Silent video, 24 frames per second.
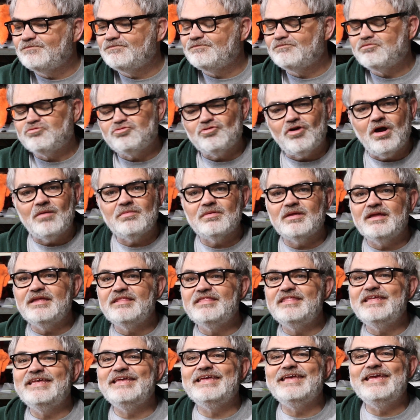probably
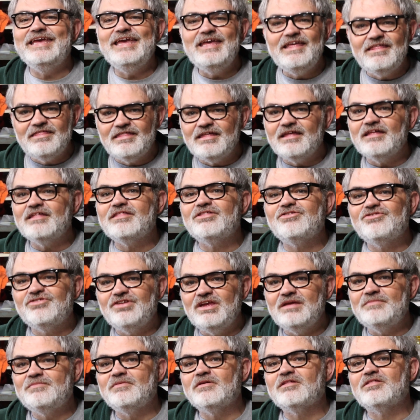the easiest,
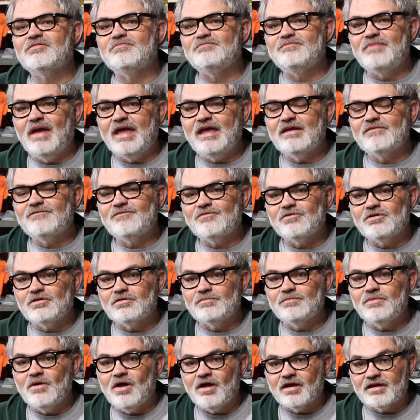cheapest bang for your
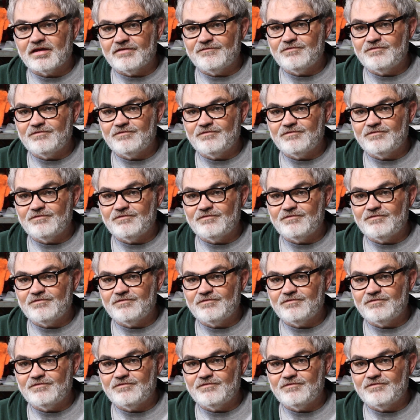buck.